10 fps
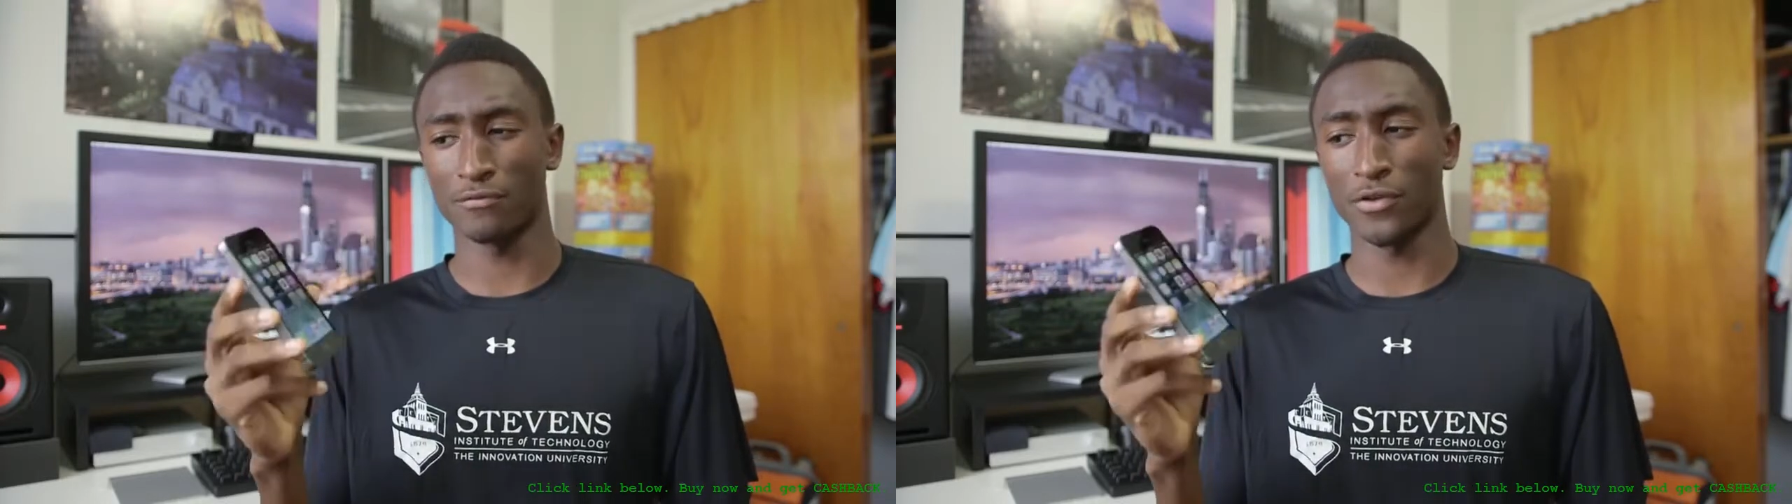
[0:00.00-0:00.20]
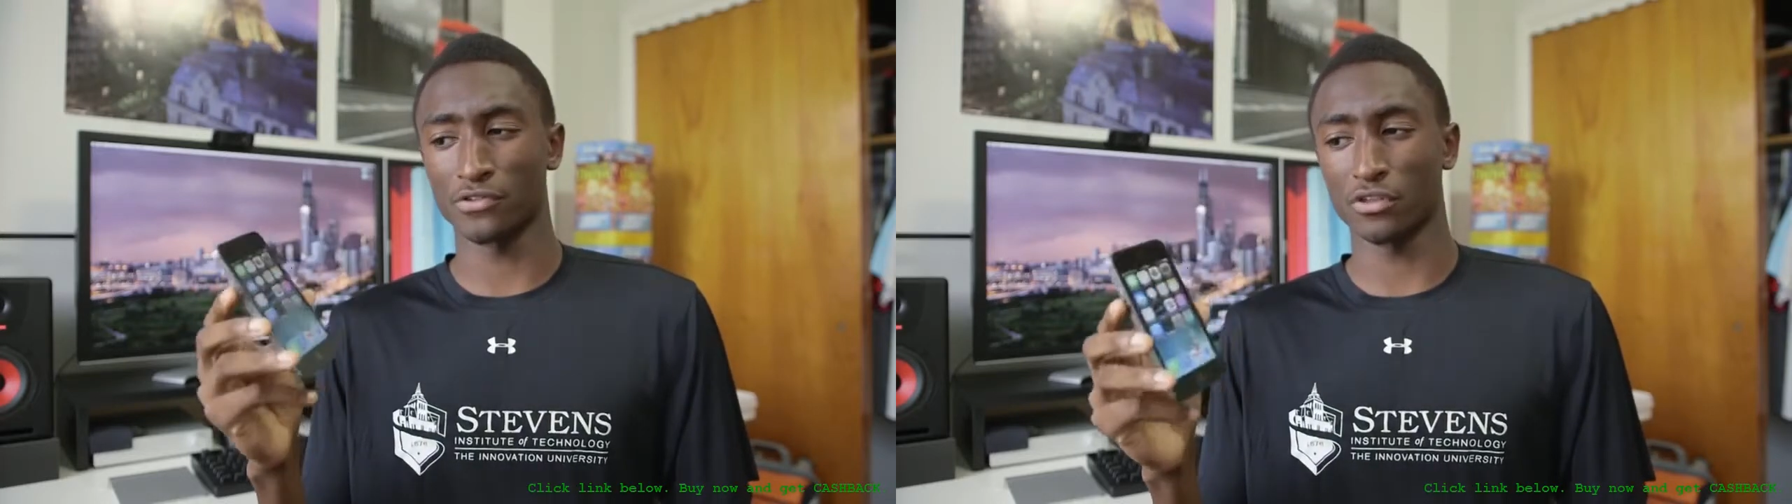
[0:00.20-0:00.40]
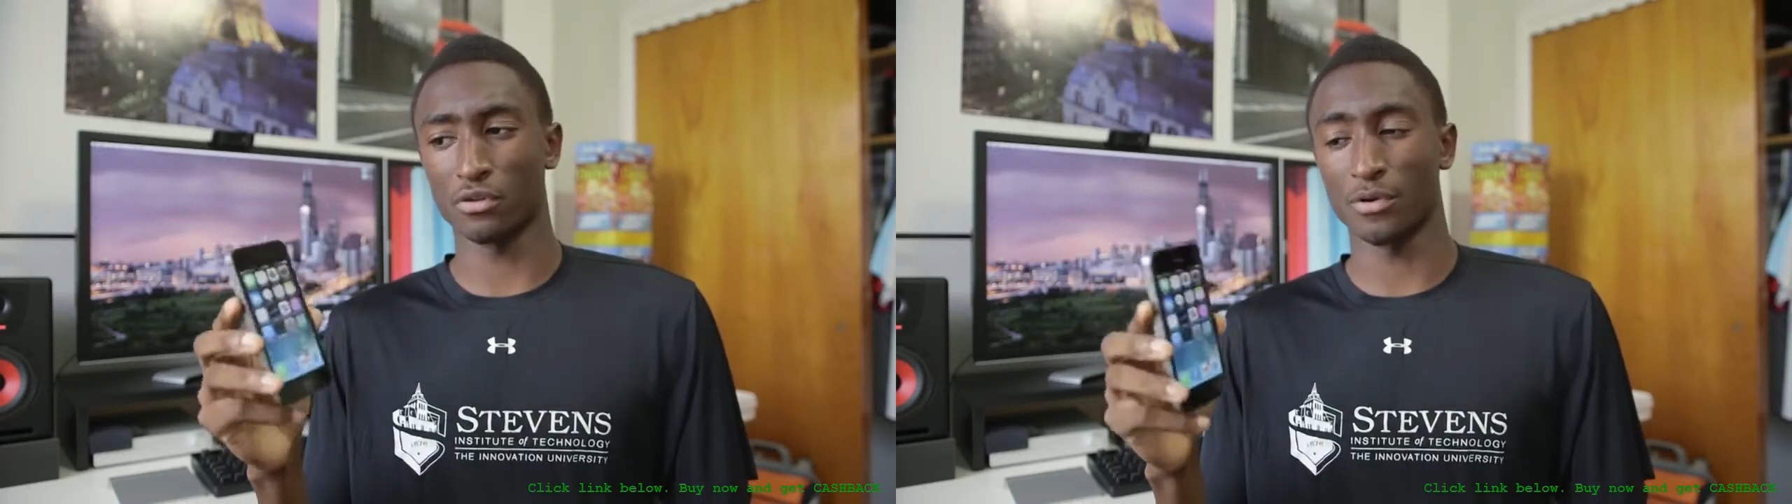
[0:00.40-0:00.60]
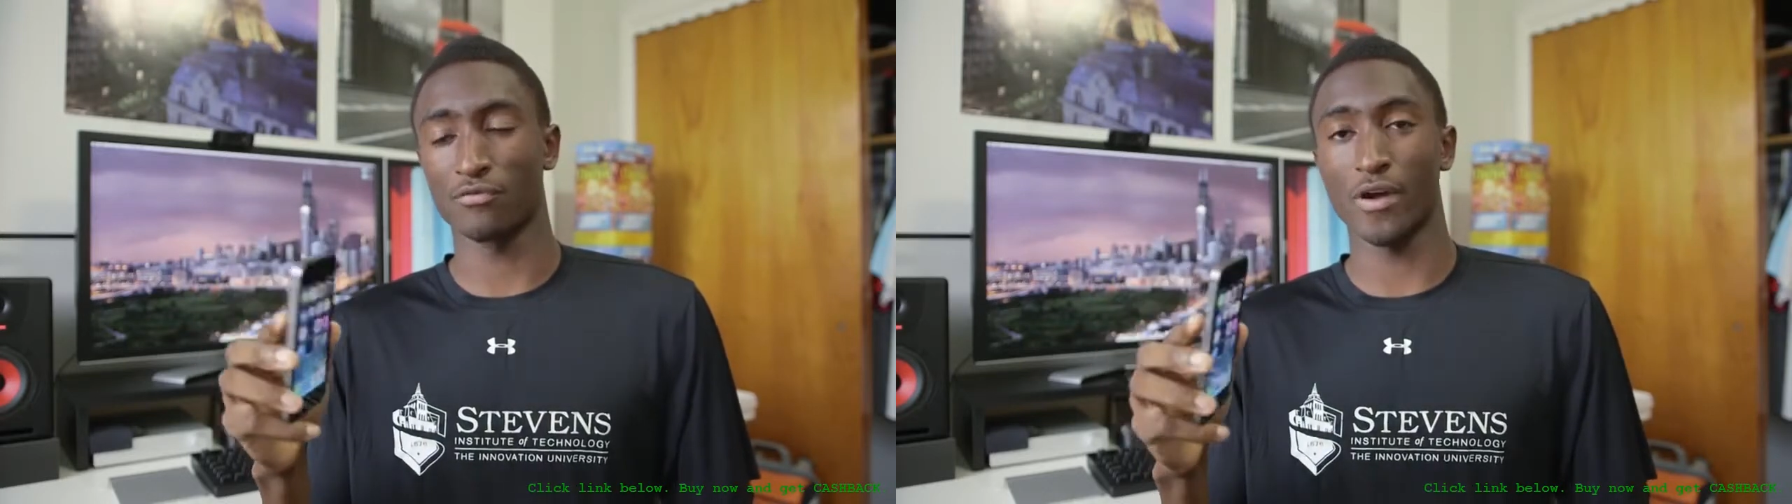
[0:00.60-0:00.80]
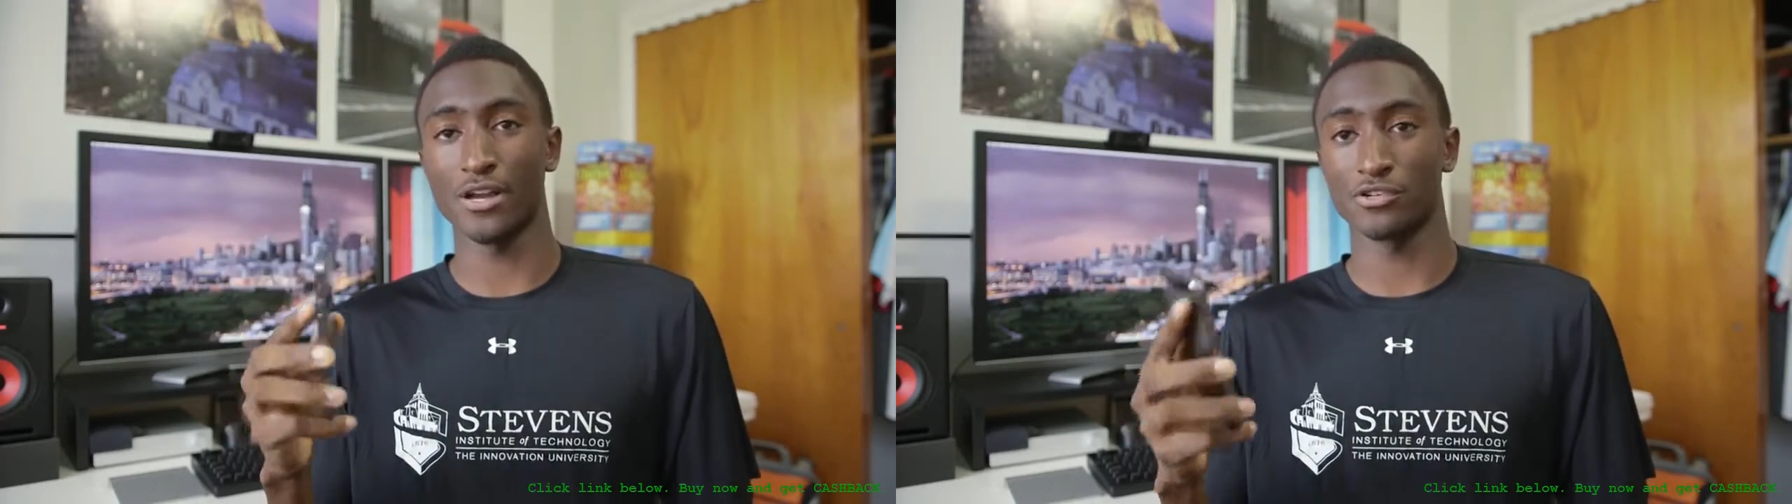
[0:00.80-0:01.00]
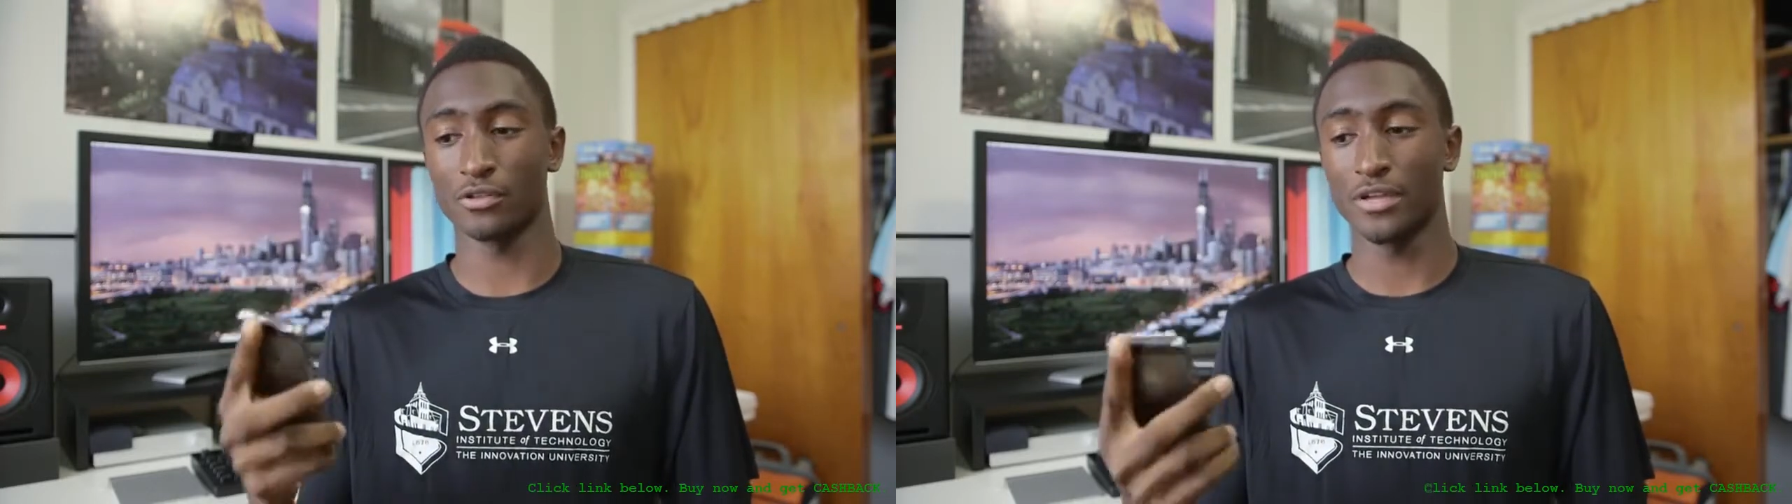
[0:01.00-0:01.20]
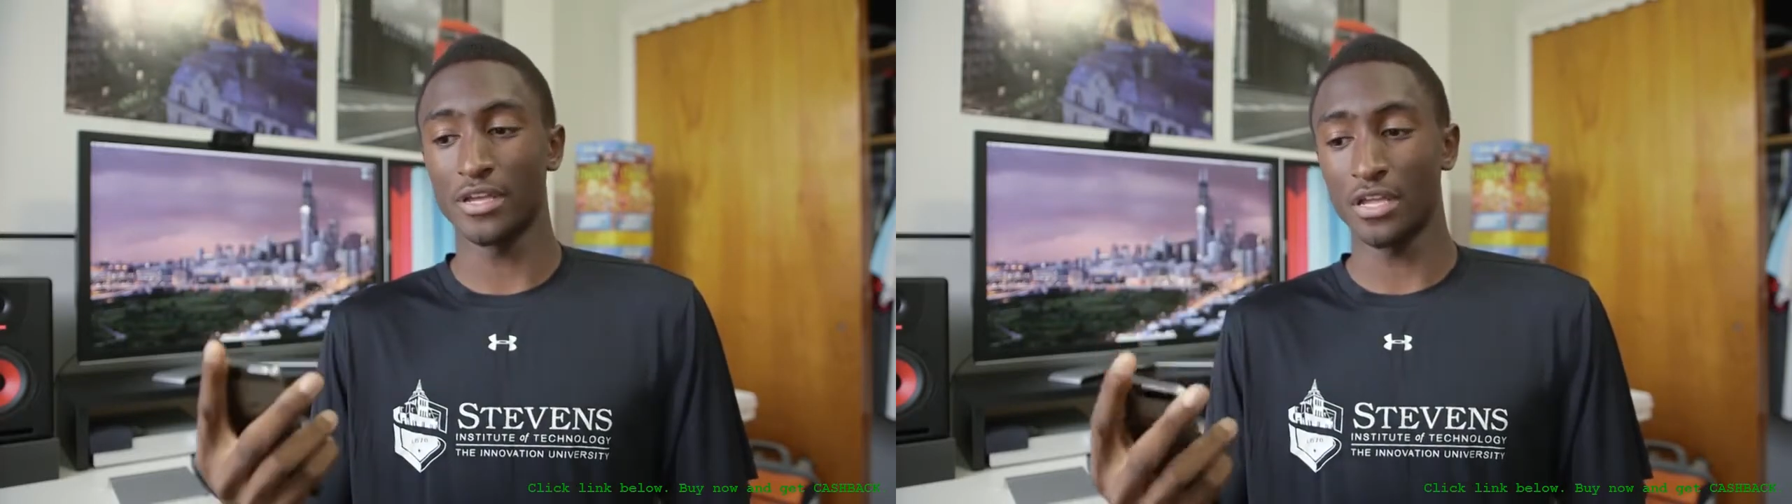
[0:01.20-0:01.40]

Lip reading: and feels a little bit fragile,